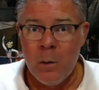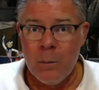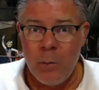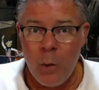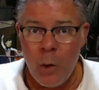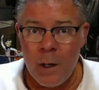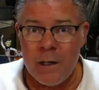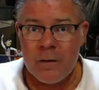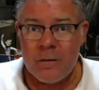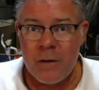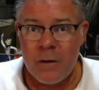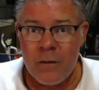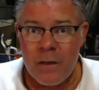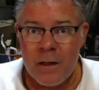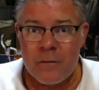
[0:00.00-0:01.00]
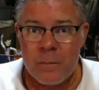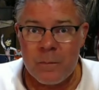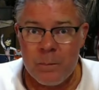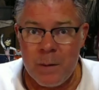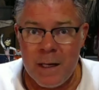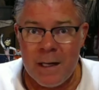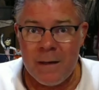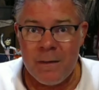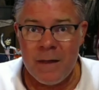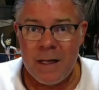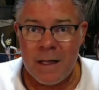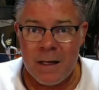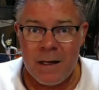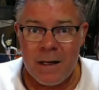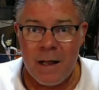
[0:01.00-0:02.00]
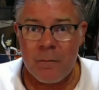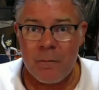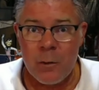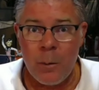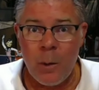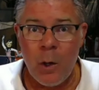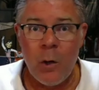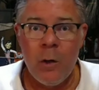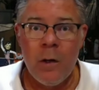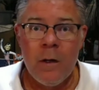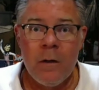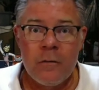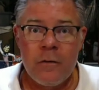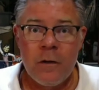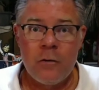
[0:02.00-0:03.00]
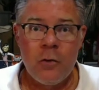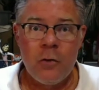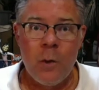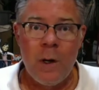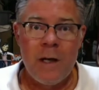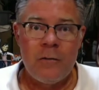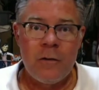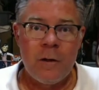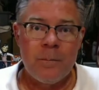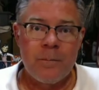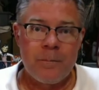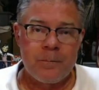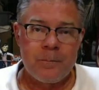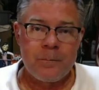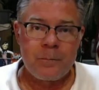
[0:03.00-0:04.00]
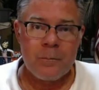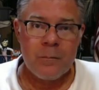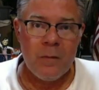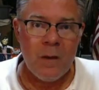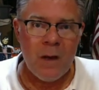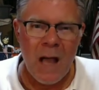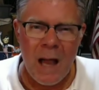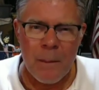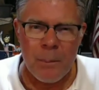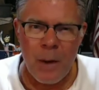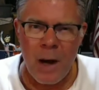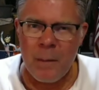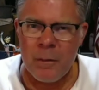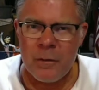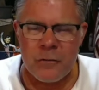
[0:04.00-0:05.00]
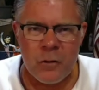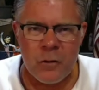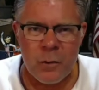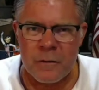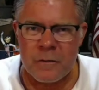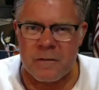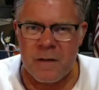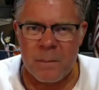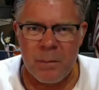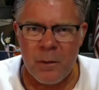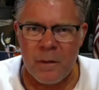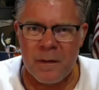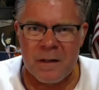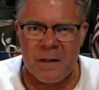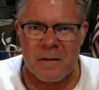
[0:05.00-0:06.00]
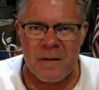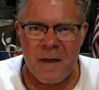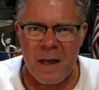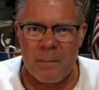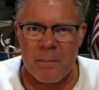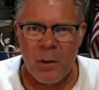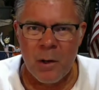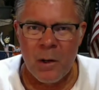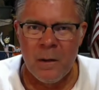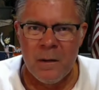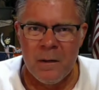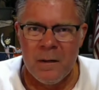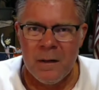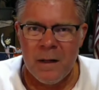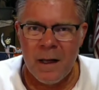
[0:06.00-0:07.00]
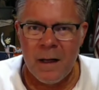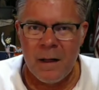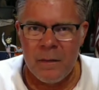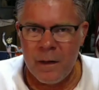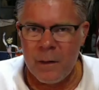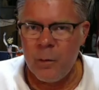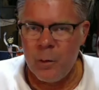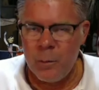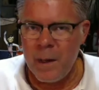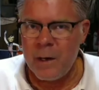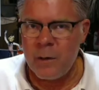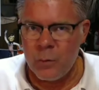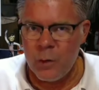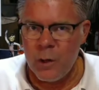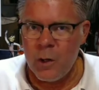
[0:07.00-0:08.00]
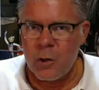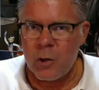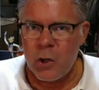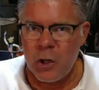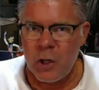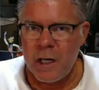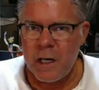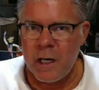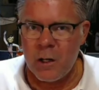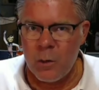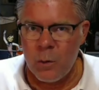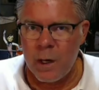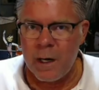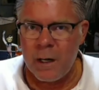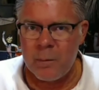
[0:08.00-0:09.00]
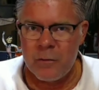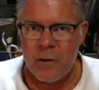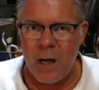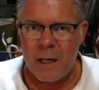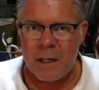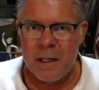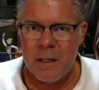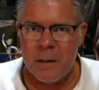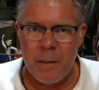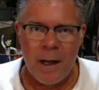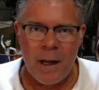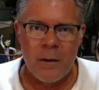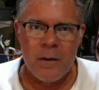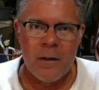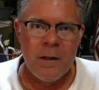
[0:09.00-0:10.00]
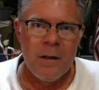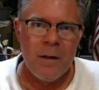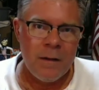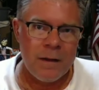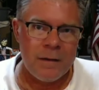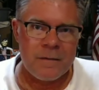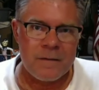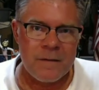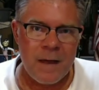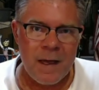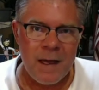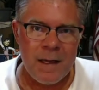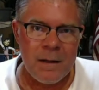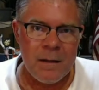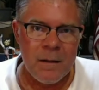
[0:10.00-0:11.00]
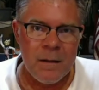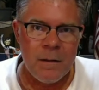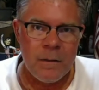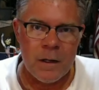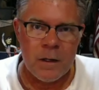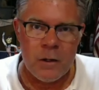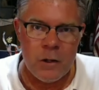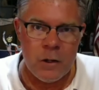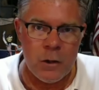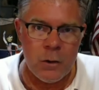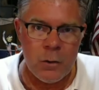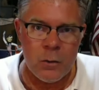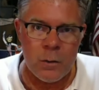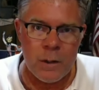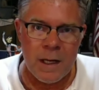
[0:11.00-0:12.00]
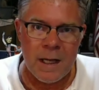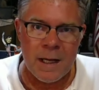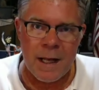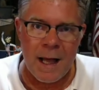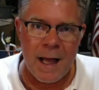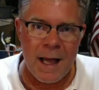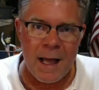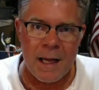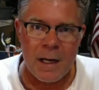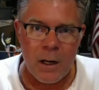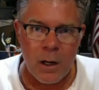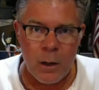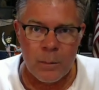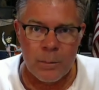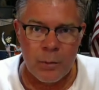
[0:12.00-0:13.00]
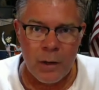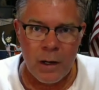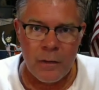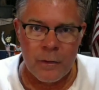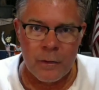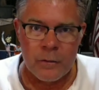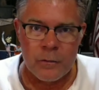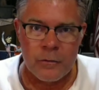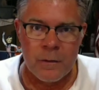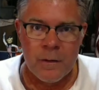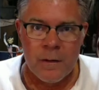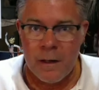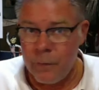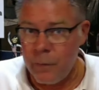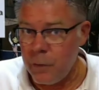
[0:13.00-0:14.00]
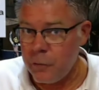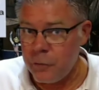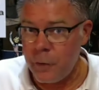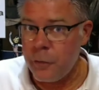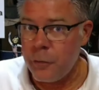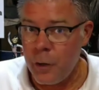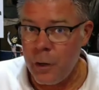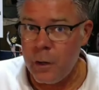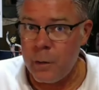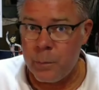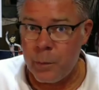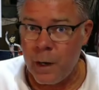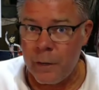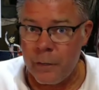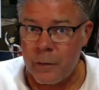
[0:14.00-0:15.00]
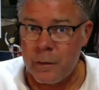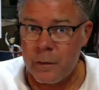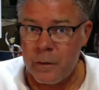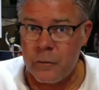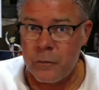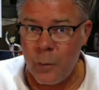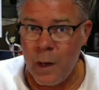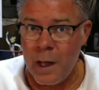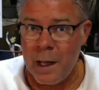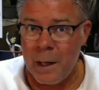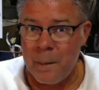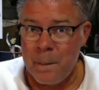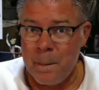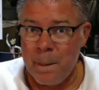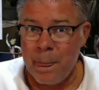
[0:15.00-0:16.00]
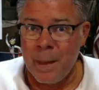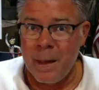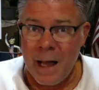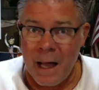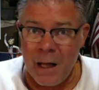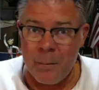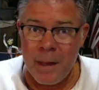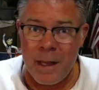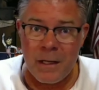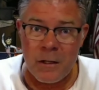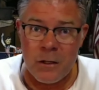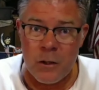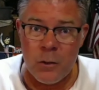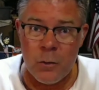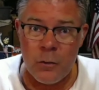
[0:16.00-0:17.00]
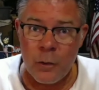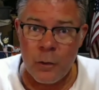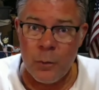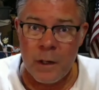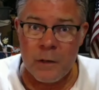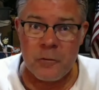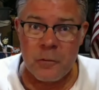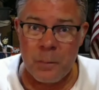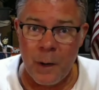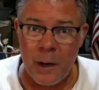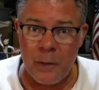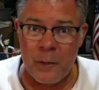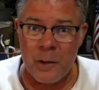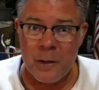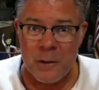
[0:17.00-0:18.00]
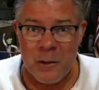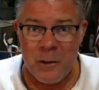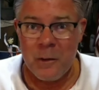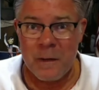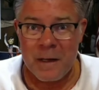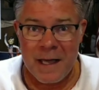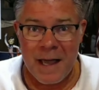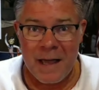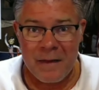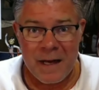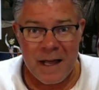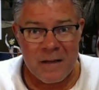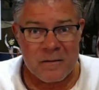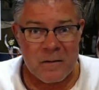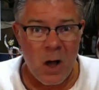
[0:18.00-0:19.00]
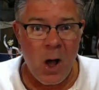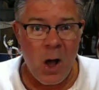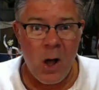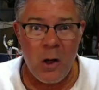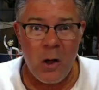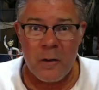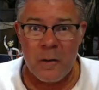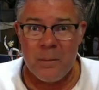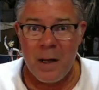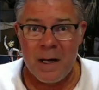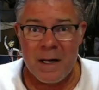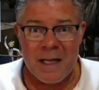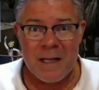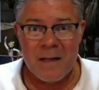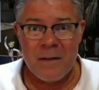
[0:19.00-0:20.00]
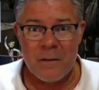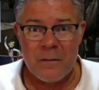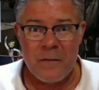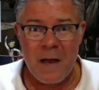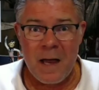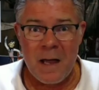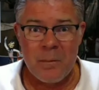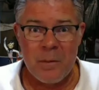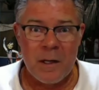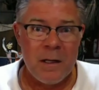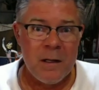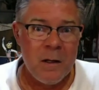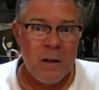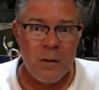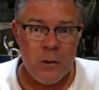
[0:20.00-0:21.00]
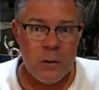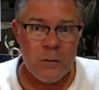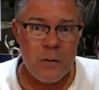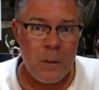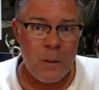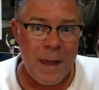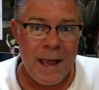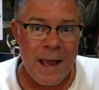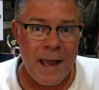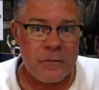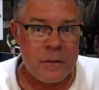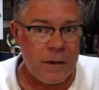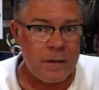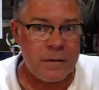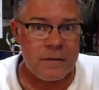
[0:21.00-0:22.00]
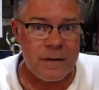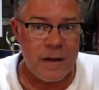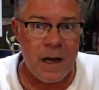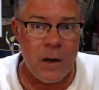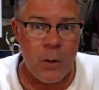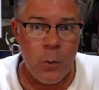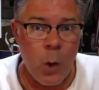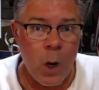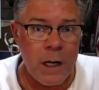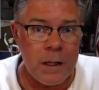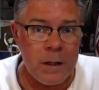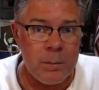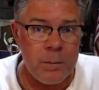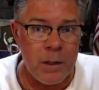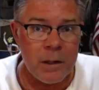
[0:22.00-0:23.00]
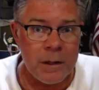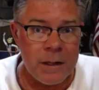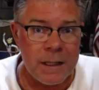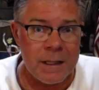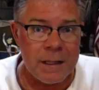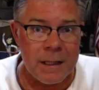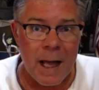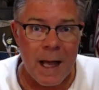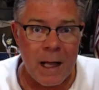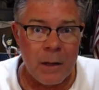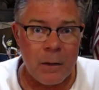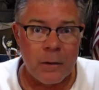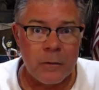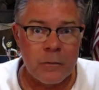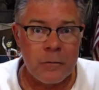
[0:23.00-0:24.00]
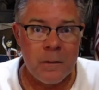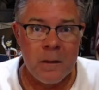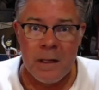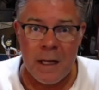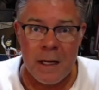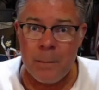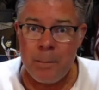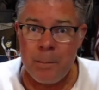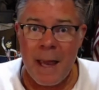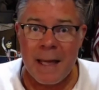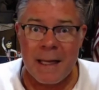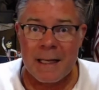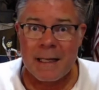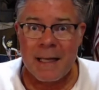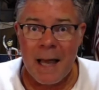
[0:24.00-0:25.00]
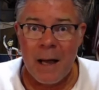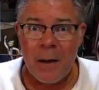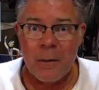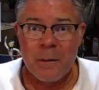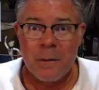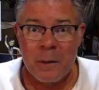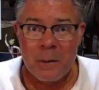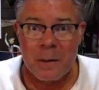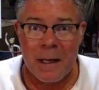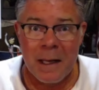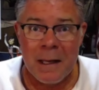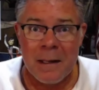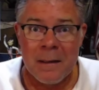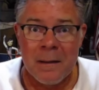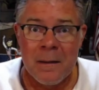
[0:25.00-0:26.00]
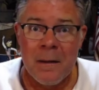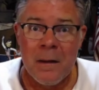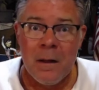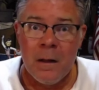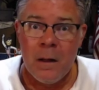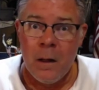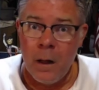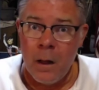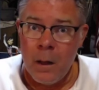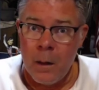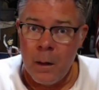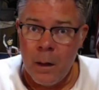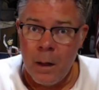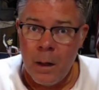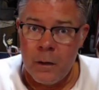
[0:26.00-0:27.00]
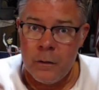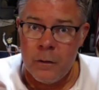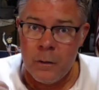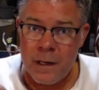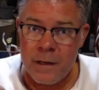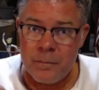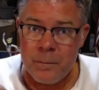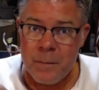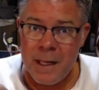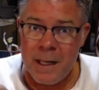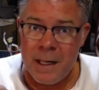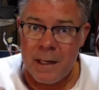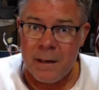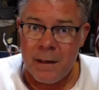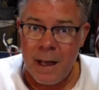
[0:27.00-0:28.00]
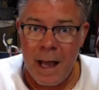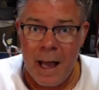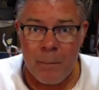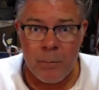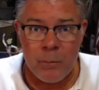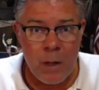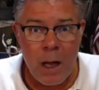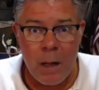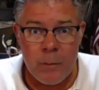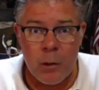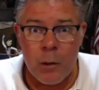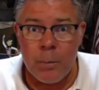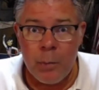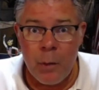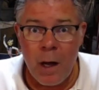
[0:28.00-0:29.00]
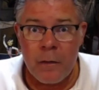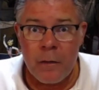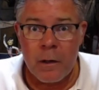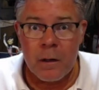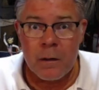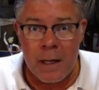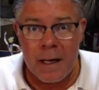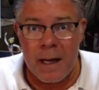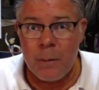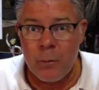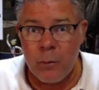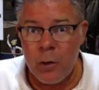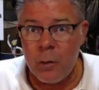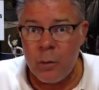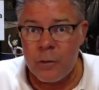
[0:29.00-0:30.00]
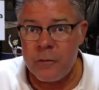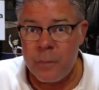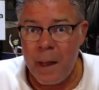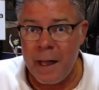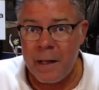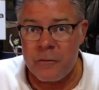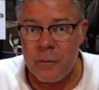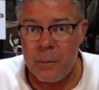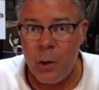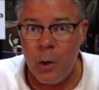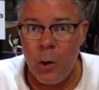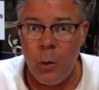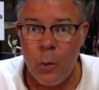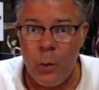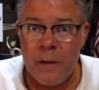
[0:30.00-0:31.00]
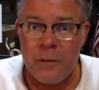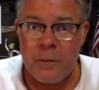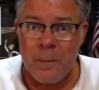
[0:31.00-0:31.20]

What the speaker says: point to this being the inevitable situation. I promised you a simple example that would make real clear what I'm talking about. Let's say that you and I are brothers, and there's a third brother as well. I'll make you the rich brother. You're the guy that has all the money in the family. You've amassed, let's say, $1 million in a bank account, okay? You have me. I'm your brother, and I'm real responsible with